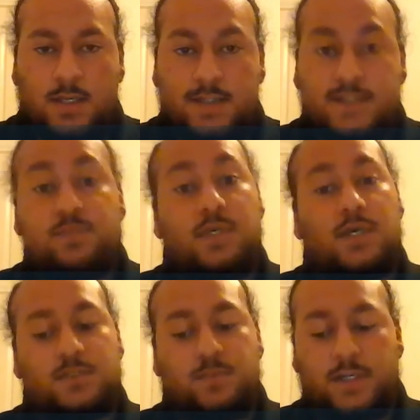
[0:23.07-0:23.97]
This is
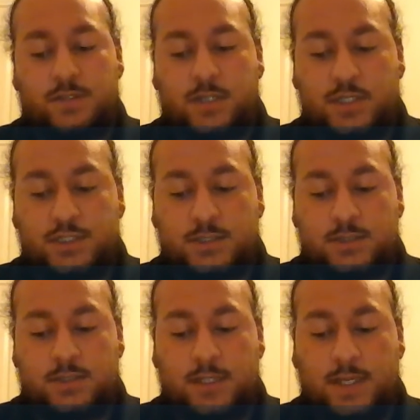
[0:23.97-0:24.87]
because my
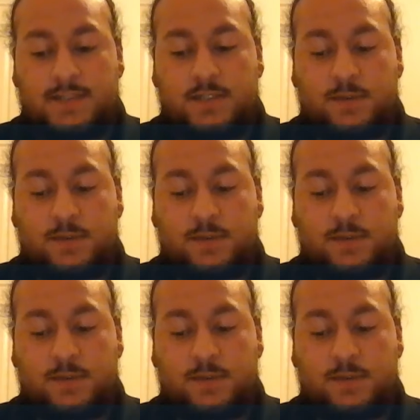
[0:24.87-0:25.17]
introduction lacked